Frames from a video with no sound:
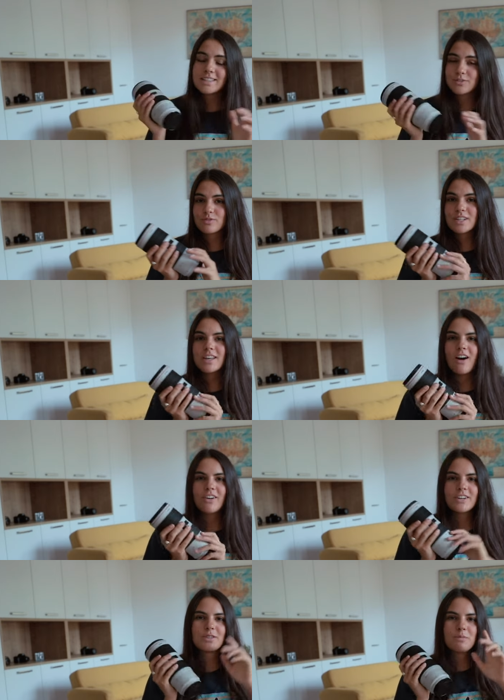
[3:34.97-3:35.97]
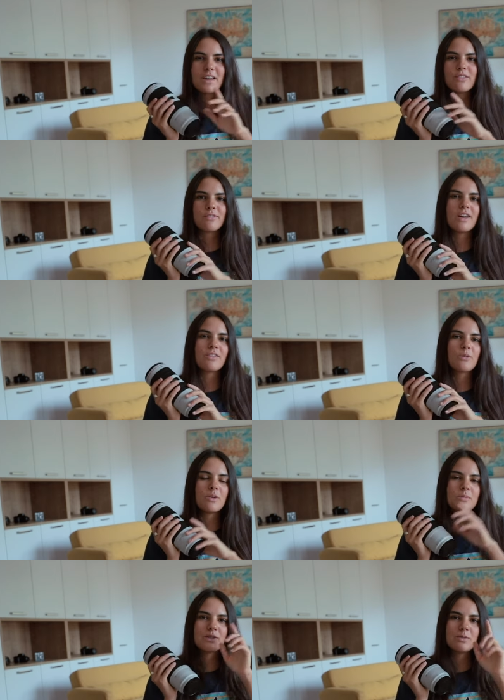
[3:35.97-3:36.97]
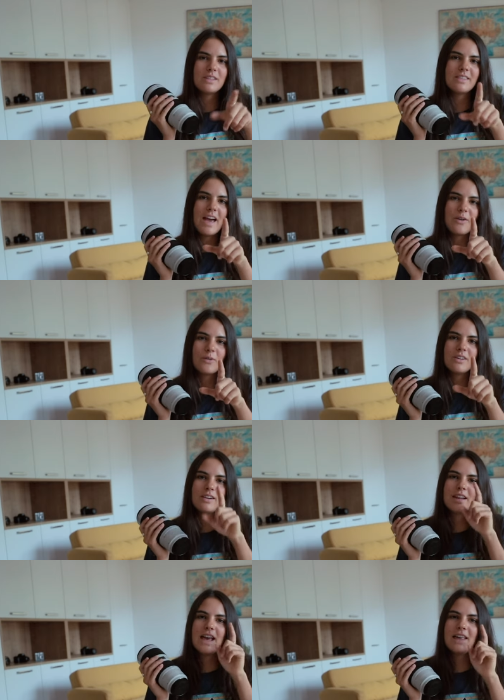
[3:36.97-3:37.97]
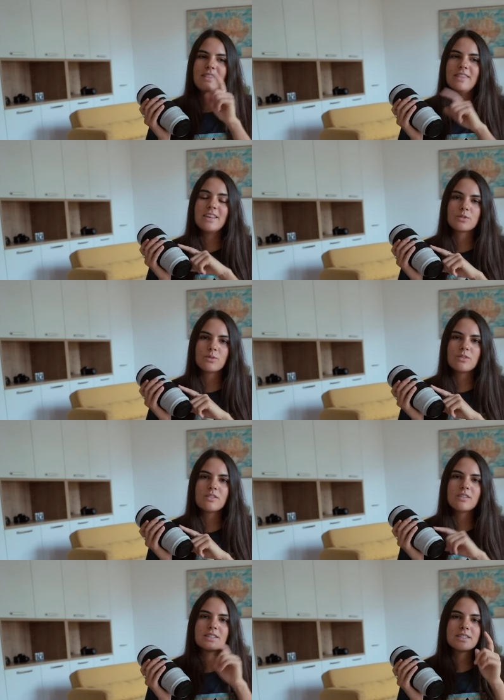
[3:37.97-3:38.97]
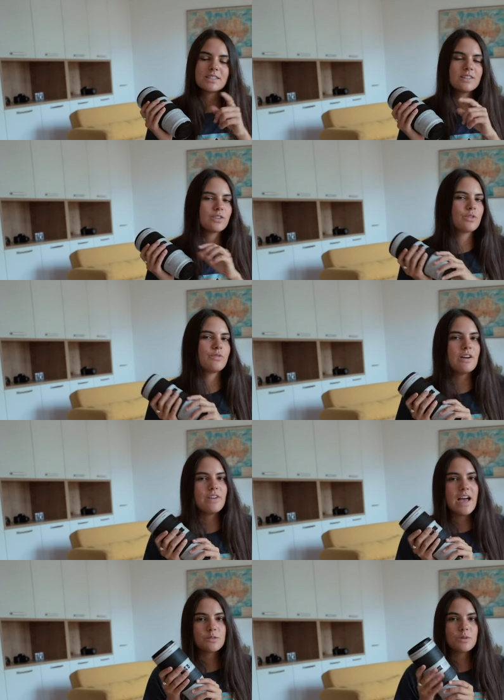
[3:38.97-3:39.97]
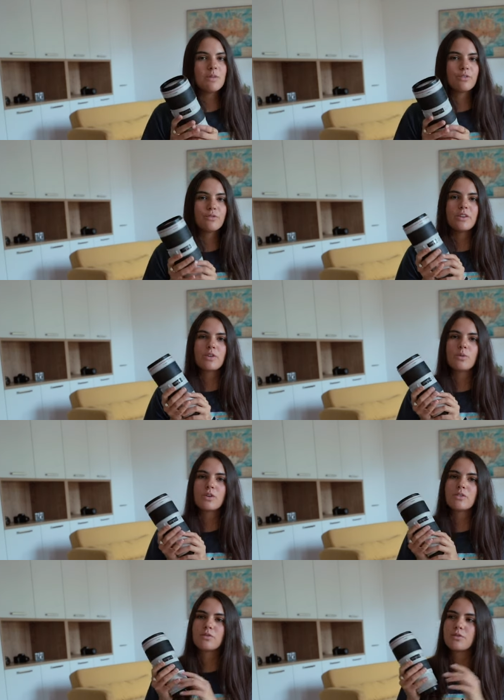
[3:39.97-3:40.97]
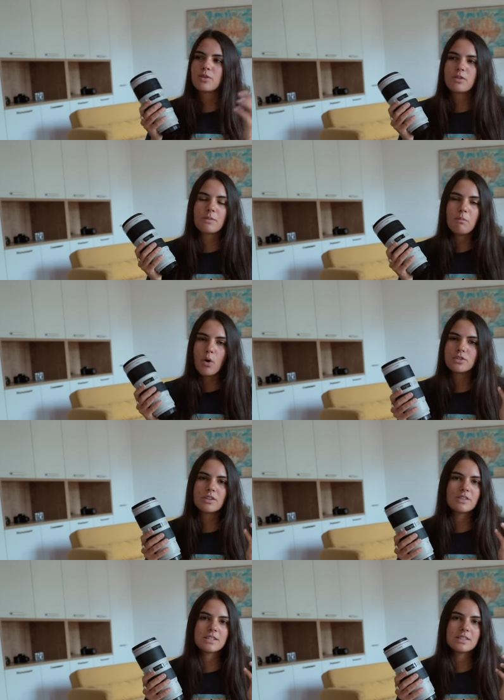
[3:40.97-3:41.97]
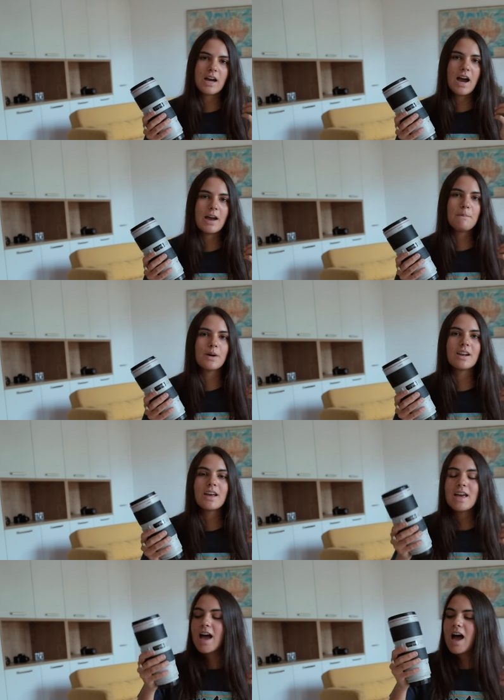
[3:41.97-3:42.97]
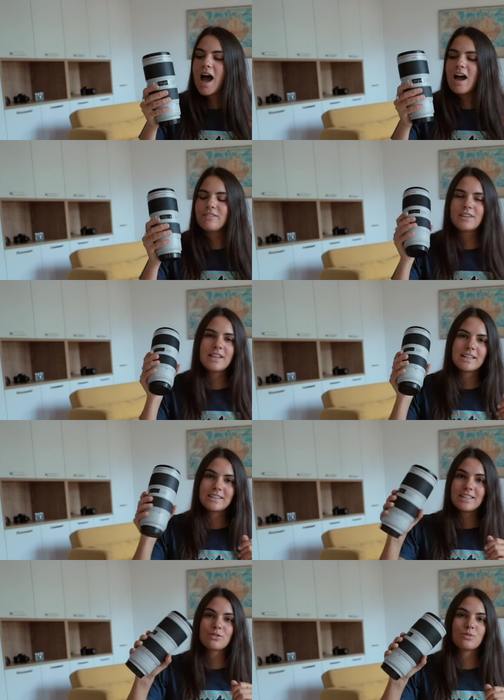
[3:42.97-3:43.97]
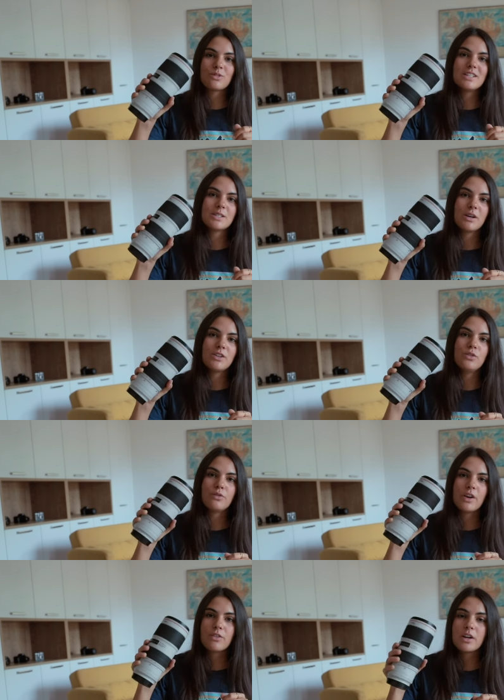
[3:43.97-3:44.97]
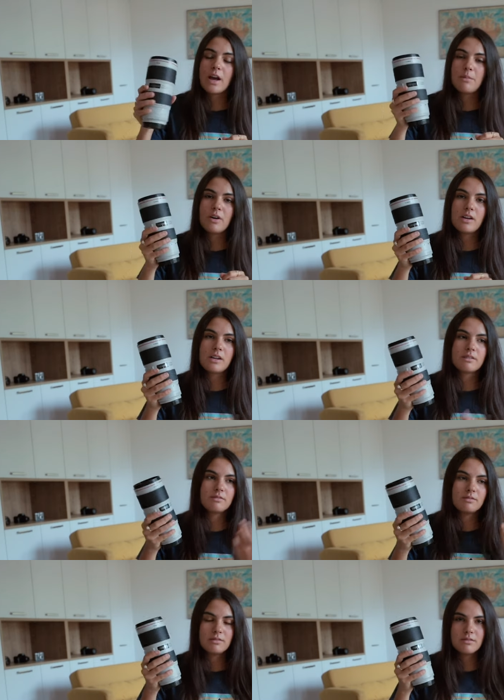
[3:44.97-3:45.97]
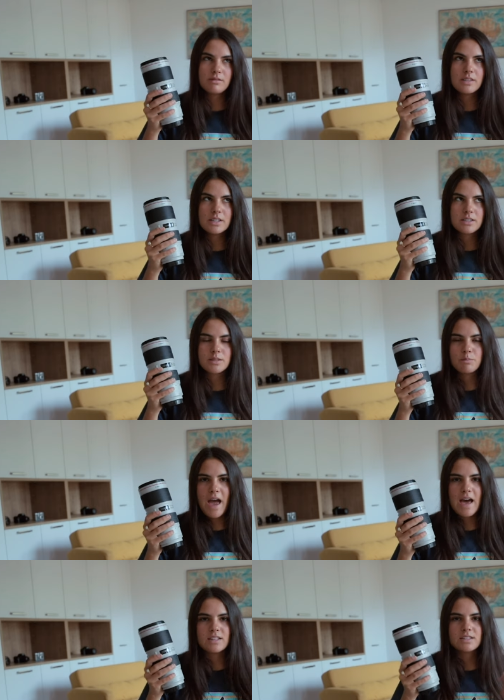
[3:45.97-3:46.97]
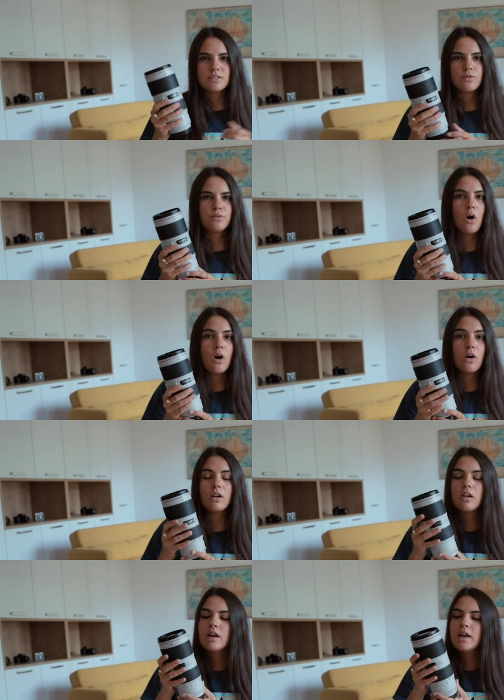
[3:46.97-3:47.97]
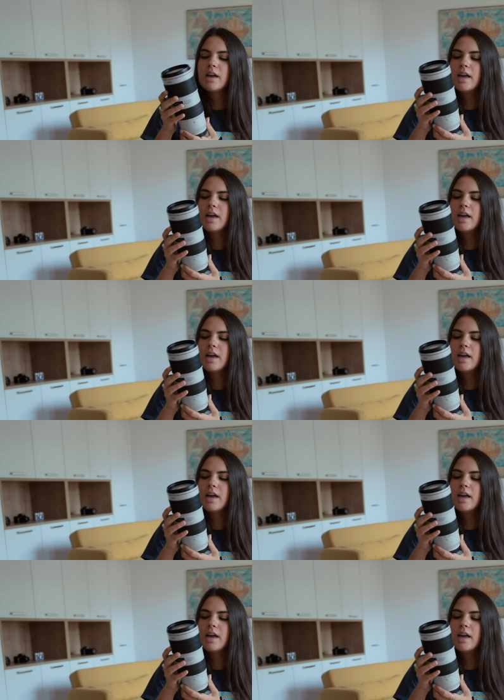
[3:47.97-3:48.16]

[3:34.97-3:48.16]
It's really hard to pick a favorite one between that one and this one. The 1635 has been my favorite one for most of the time, but I feel like this one is my new favorite. I bought it this past fall,